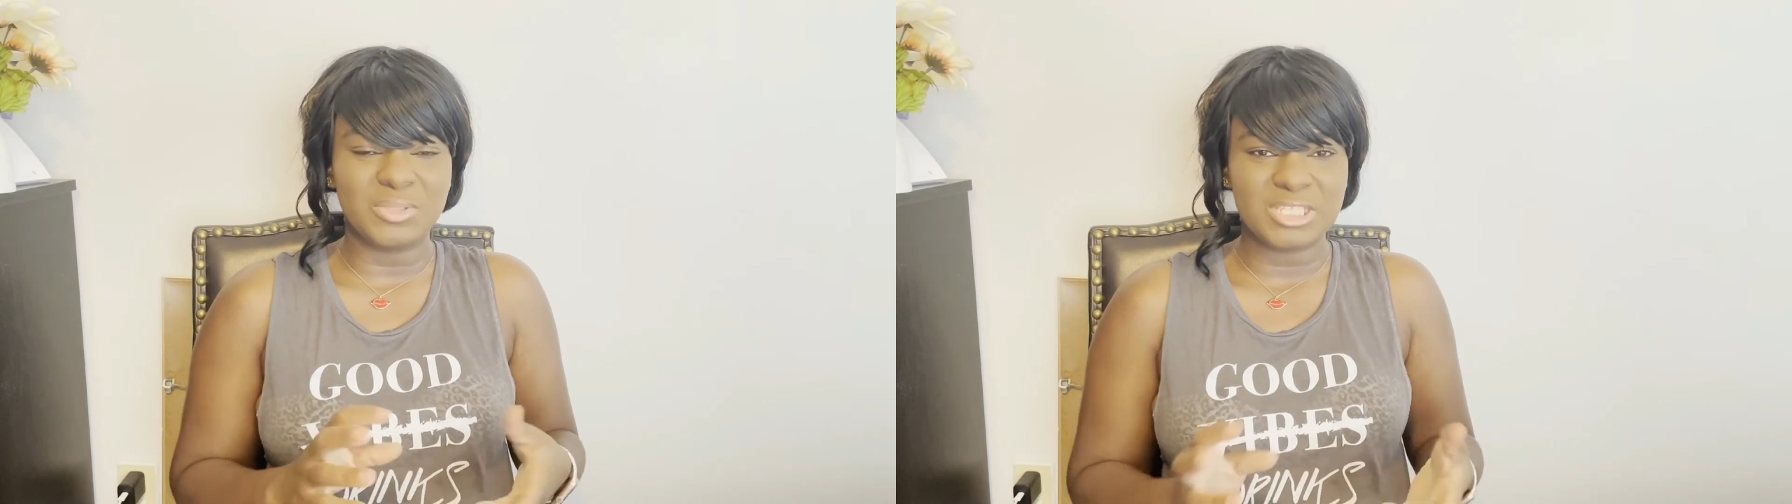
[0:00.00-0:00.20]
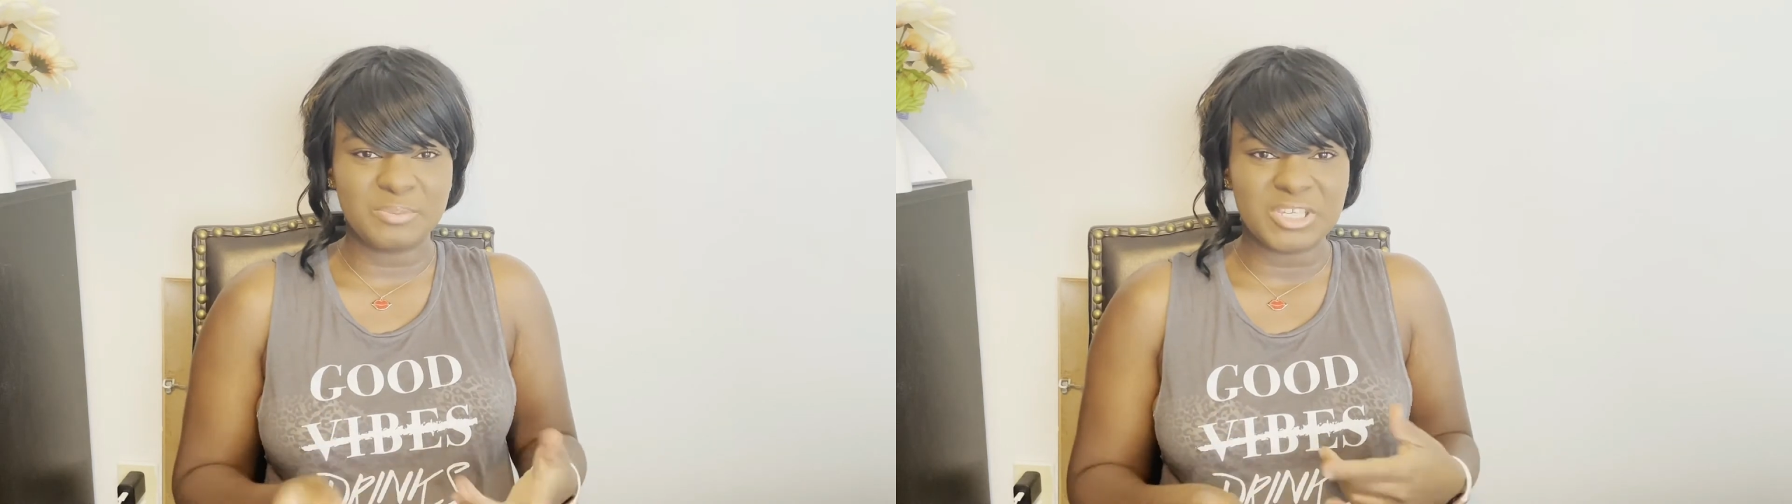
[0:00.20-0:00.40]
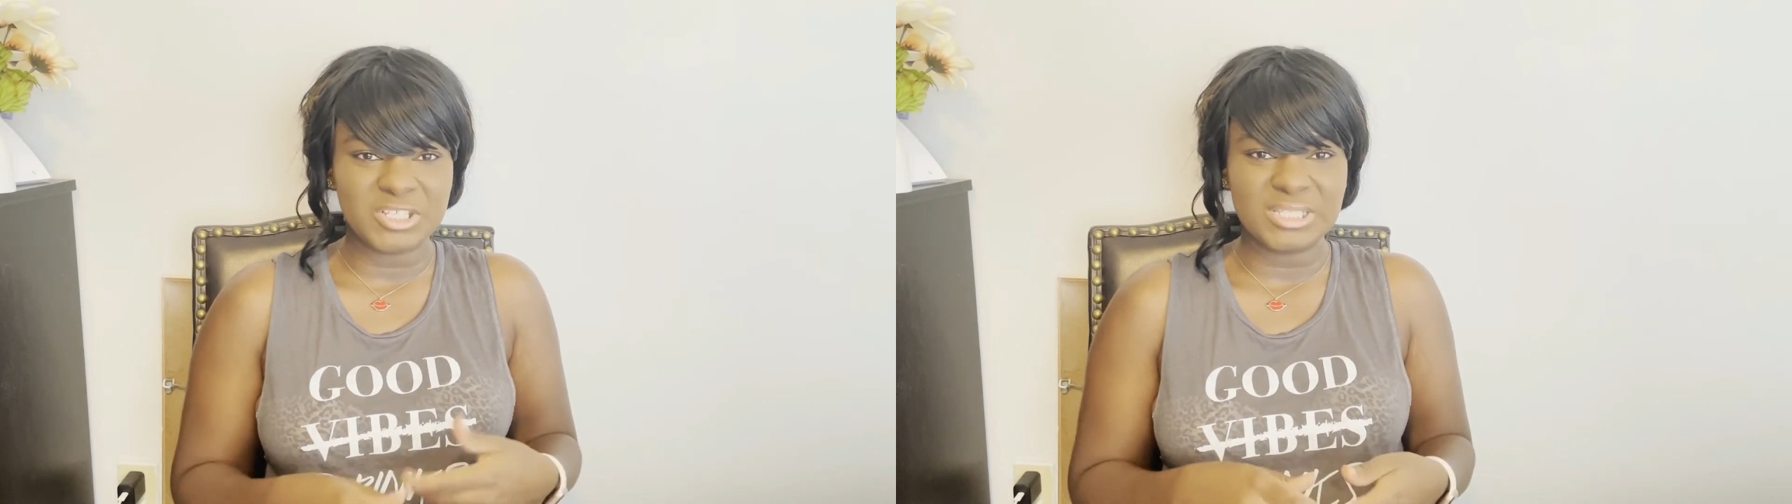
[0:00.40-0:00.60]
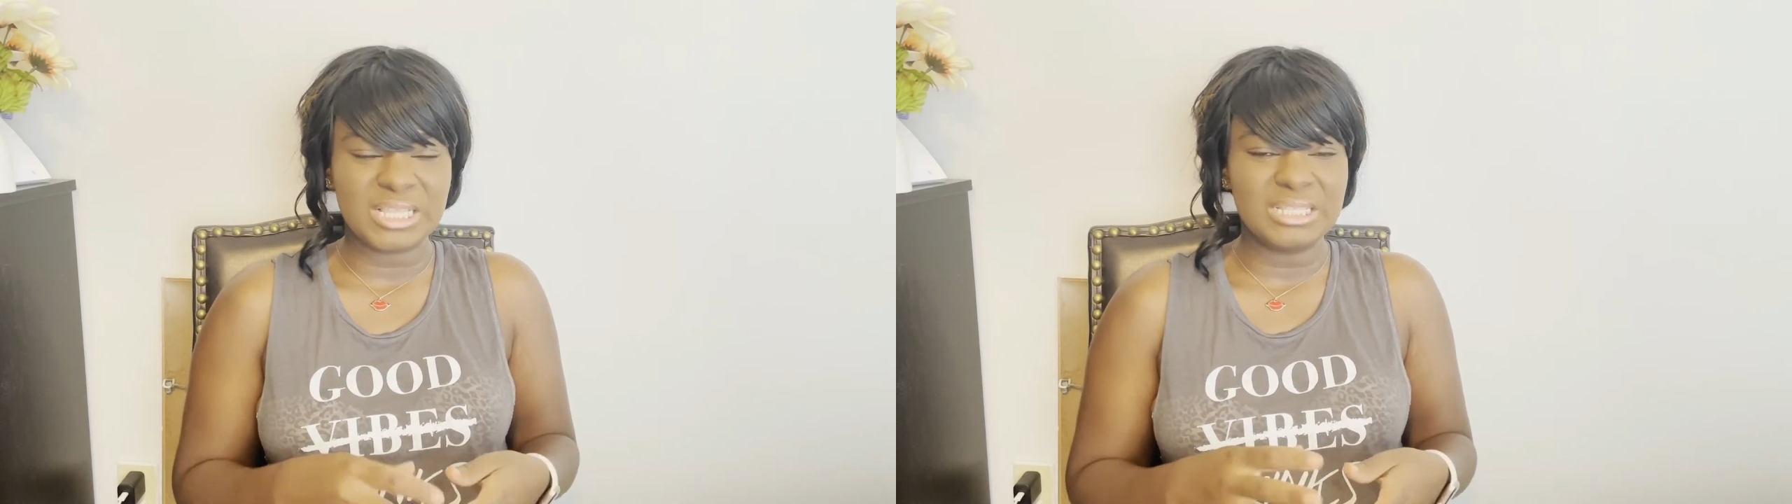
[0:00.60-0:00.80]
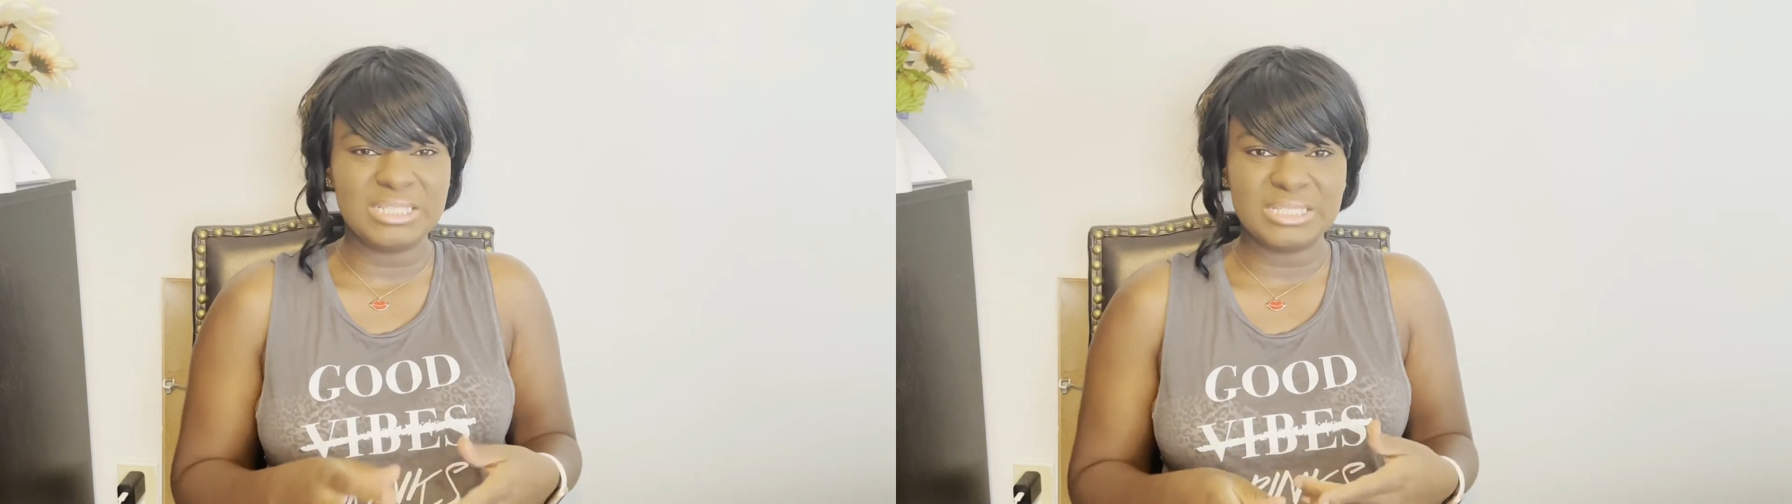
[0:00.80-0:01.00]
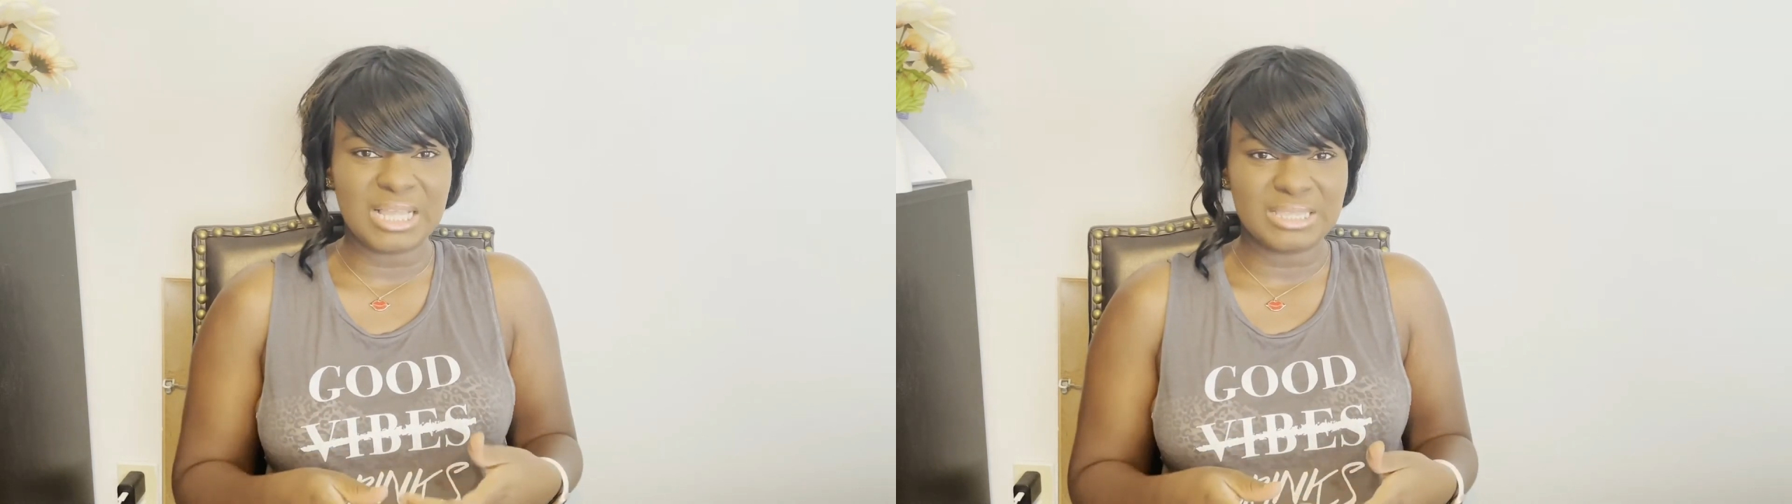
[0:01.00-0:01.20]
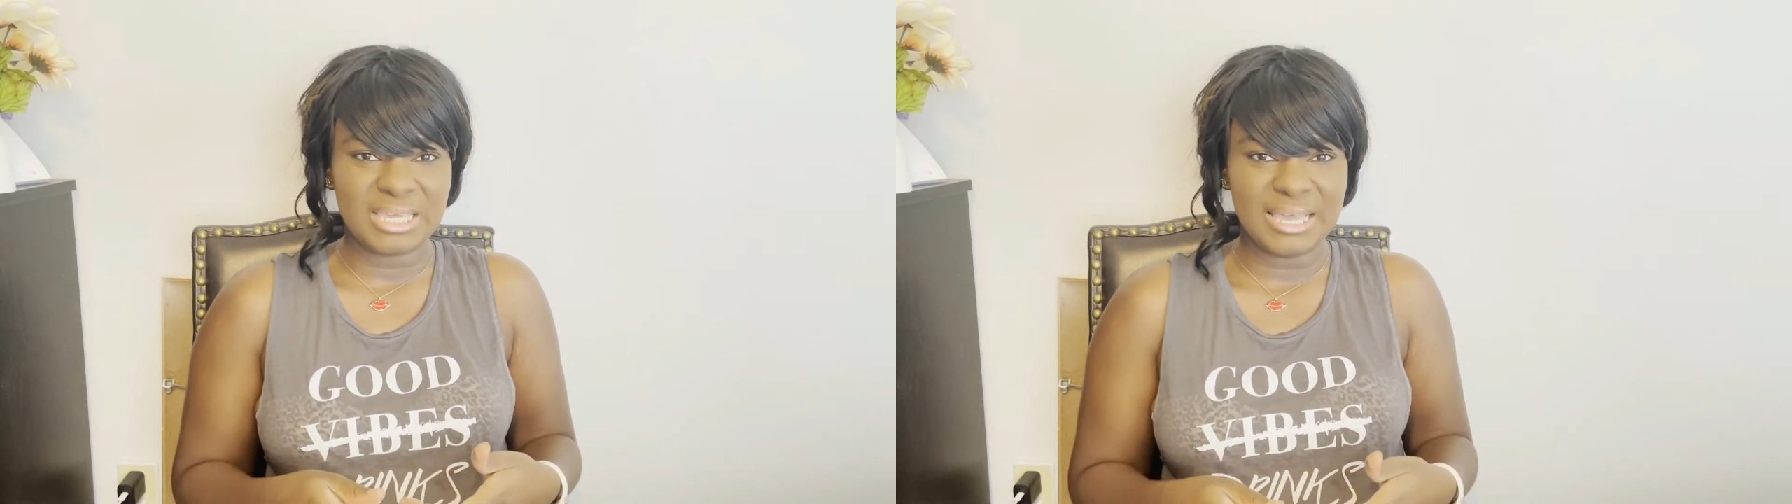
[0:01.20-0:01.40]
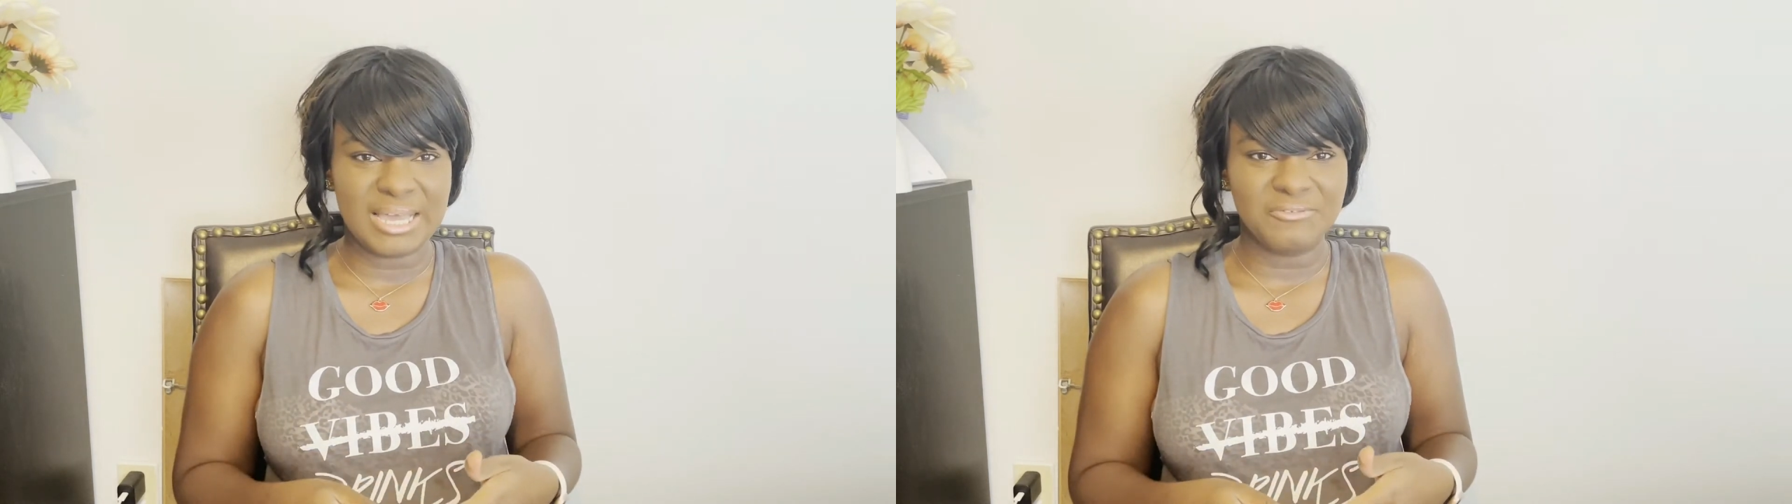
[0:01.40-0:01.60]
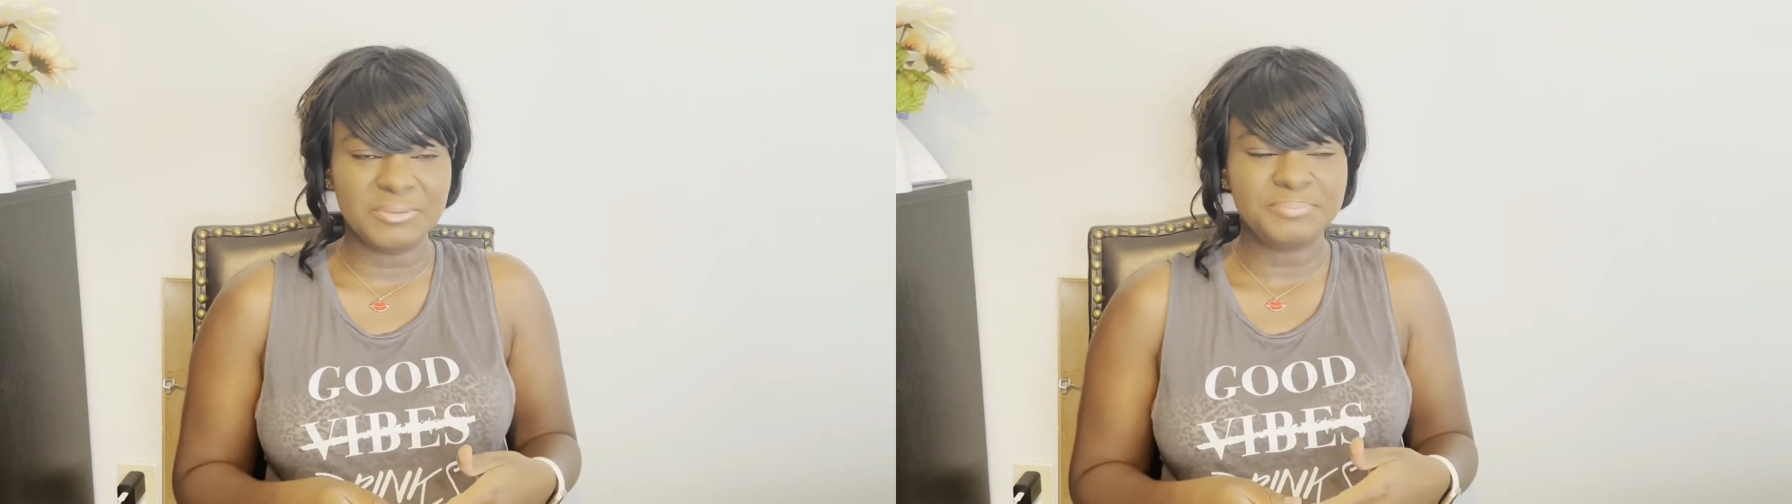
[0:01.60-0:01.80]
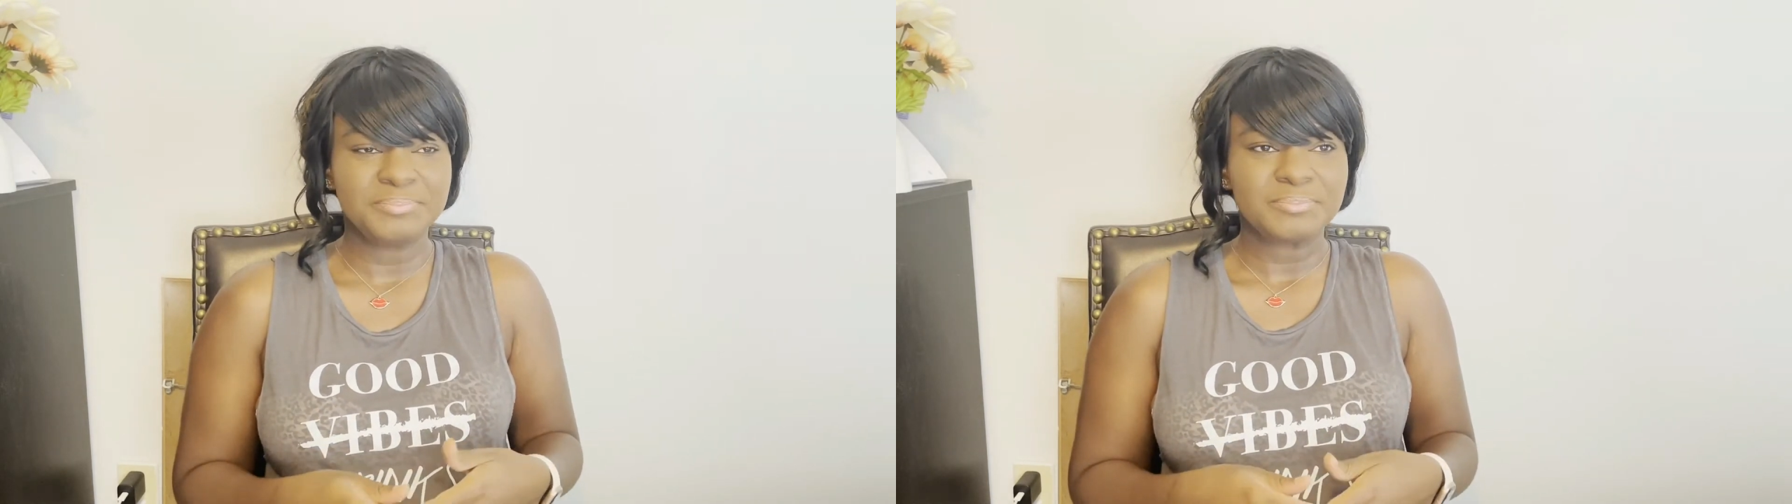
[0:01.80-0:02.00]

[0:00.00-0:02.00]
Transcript: the specials and the deals that they have.